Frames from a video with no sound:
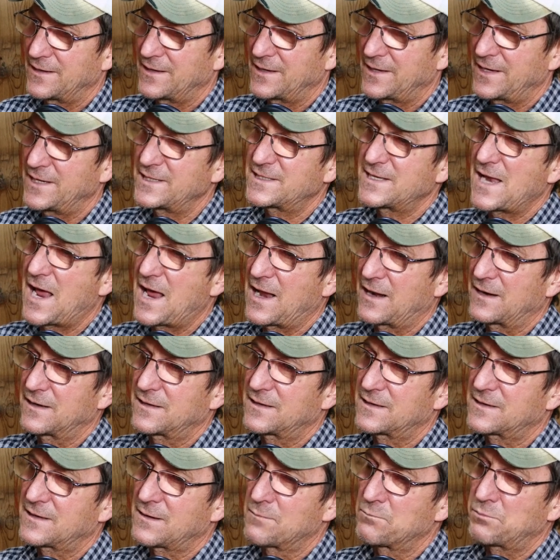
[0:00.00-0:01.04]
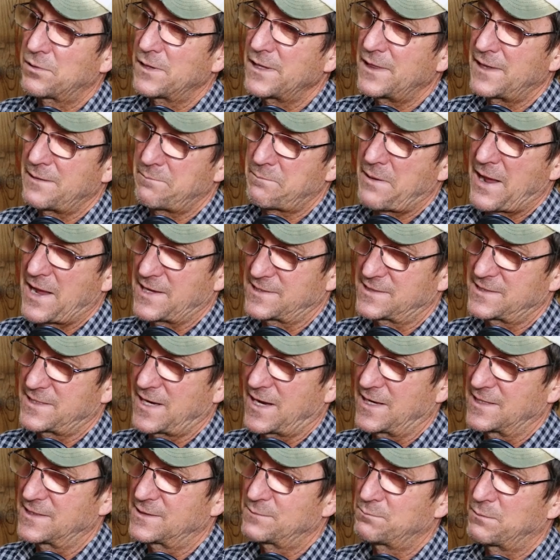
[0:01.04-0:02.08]
He's not completely past
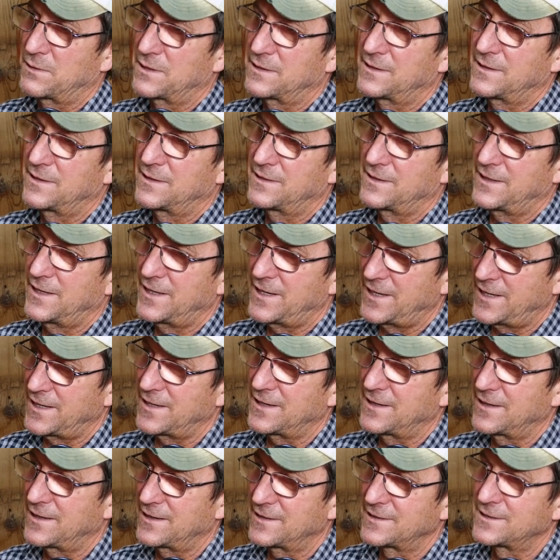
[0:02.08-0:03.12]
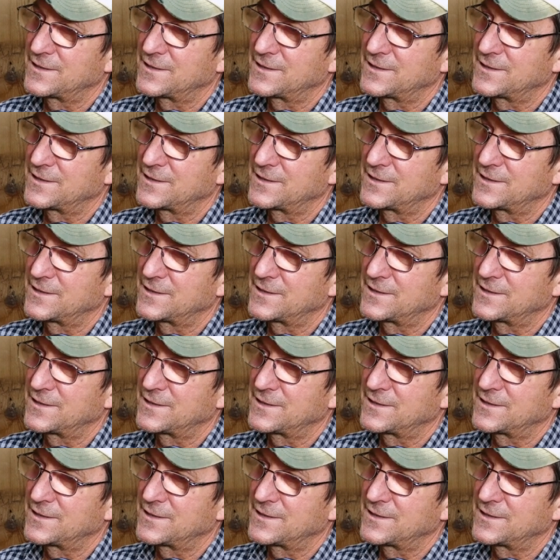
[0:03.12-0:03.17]
tense, but he, he